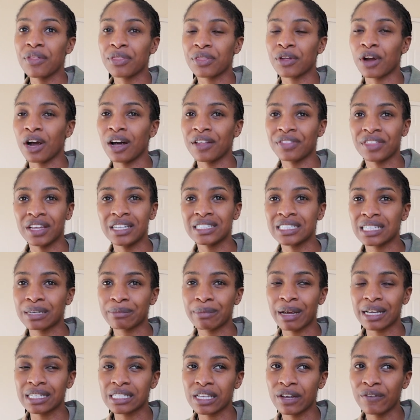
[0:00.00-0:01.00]
They're authentic
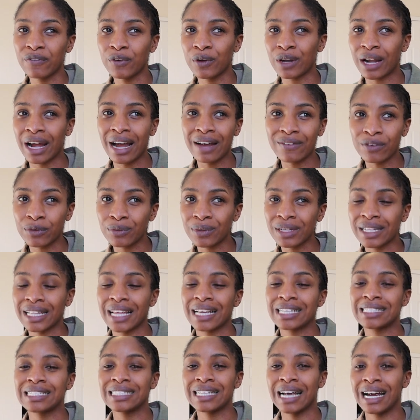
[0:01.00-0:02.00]
Mexican food, I haven't really
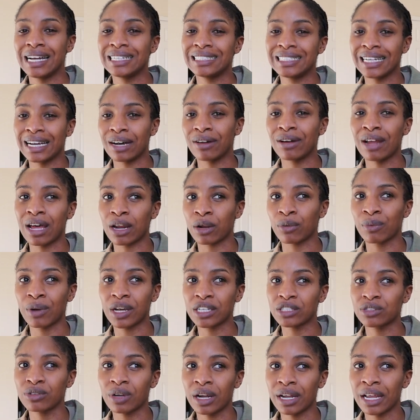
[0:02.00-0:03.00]
like sat down at a
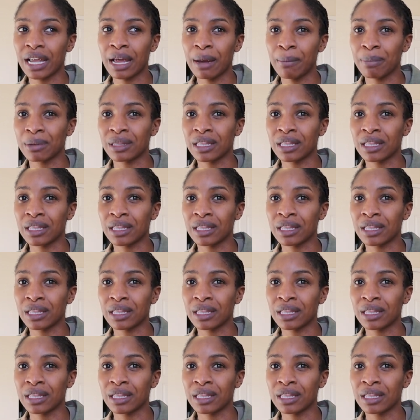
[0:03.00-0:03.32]
restaurant yet,